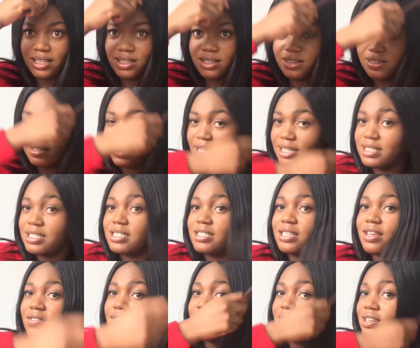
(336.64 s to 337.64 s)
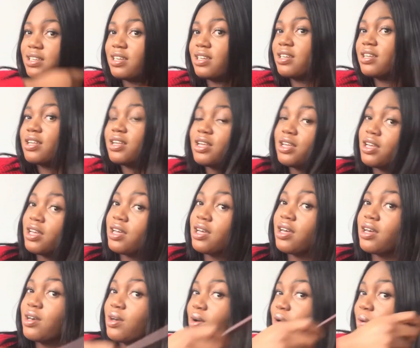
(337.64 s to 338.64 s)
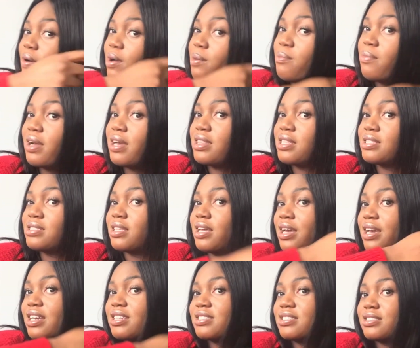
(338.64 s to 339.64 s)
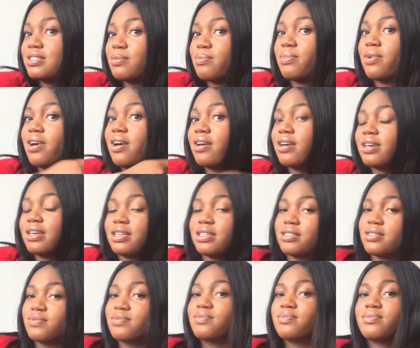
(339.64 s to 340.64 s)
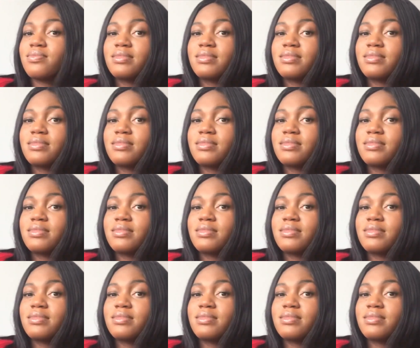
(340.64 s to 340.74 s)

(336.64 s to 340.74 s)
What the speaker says: You guys should definitely go out and buy this hair because it's a bargain.